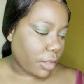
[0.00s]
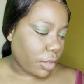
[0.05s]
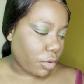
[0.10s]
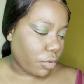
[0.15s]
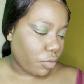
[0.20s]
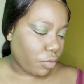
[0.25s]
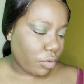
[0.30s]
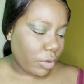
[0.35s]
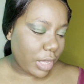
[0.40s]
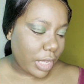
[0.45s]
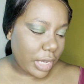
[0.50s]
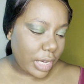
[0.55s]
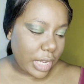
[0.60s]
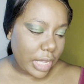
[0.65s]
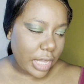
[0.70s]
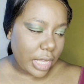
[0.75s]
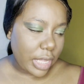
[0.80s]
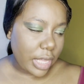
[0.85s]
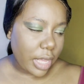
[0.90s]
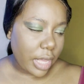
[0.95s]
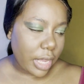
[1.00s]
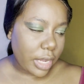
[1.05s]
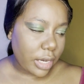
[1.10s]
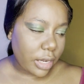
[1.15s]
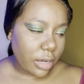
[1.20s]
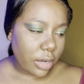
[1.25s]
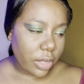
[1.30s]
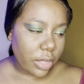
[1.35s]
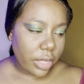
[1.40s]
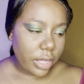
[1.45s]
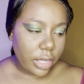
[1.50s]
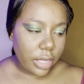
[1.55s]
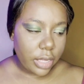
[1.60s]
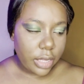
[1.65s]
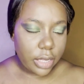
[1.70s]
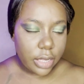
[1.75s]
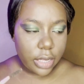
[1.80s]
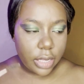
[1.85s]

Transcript: greeny kind of look,